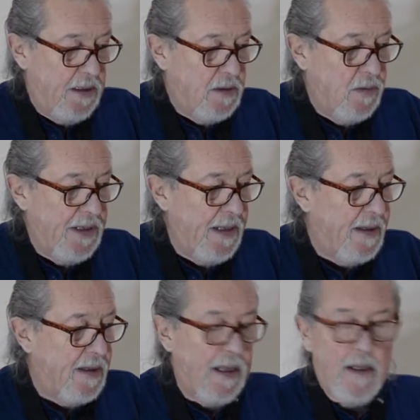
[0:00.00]

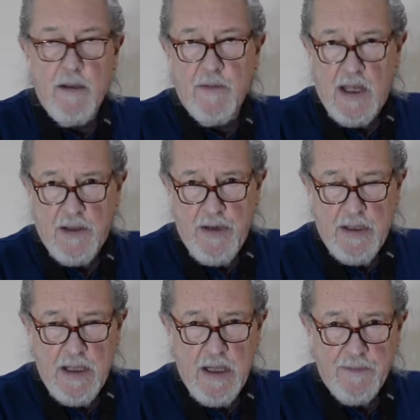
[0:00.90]
26th of January,
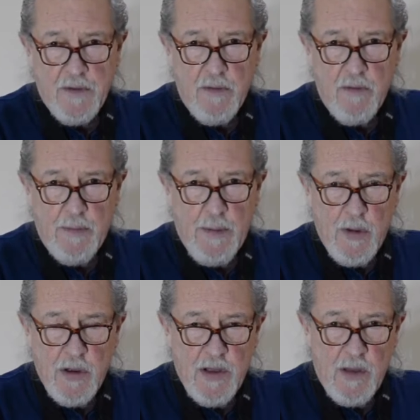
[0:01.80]
day after Robbie
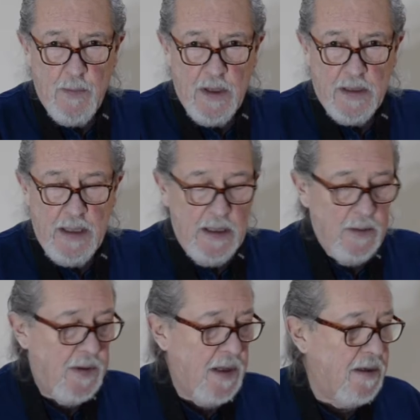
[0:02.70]
Burns' birthday. That
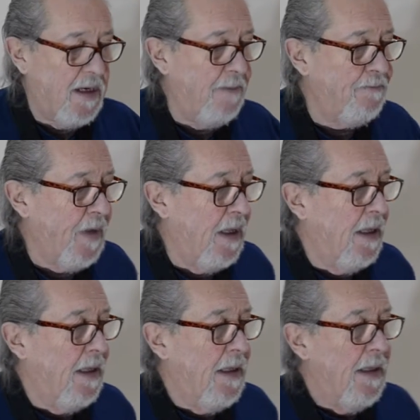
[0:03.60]
was yesterday.
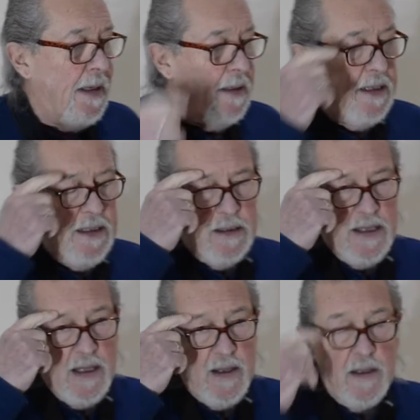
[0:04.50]
I think the
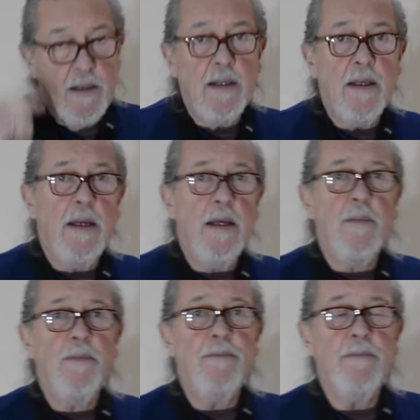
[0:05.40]
last
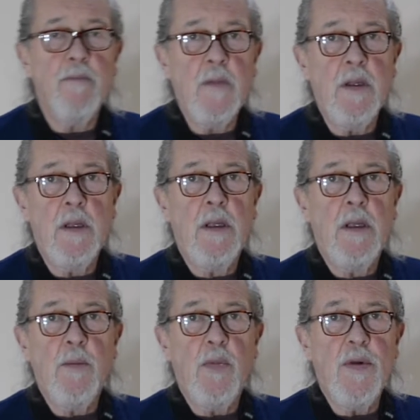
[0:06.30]

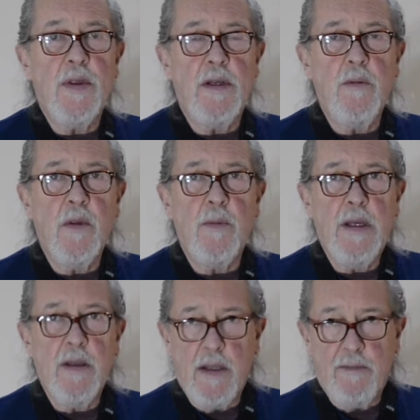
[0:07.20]
post I did was about
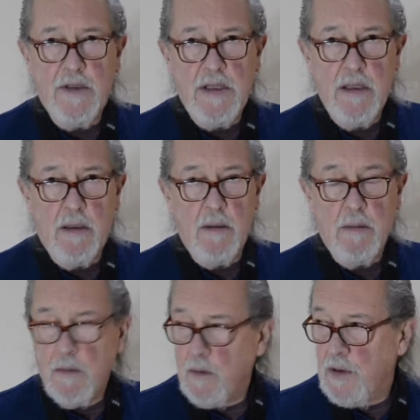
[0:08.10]
the 17th.
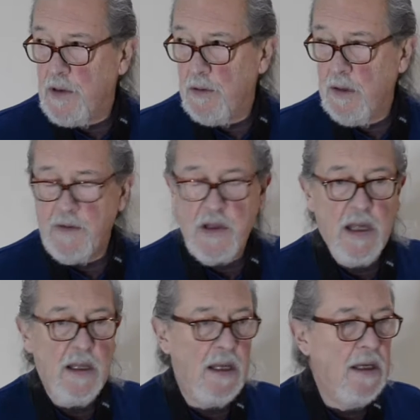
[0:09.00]
Not quite sure. To
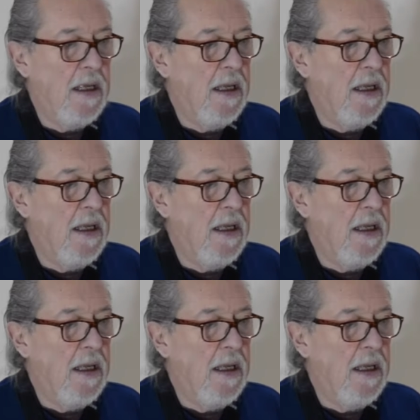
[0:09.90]
check that.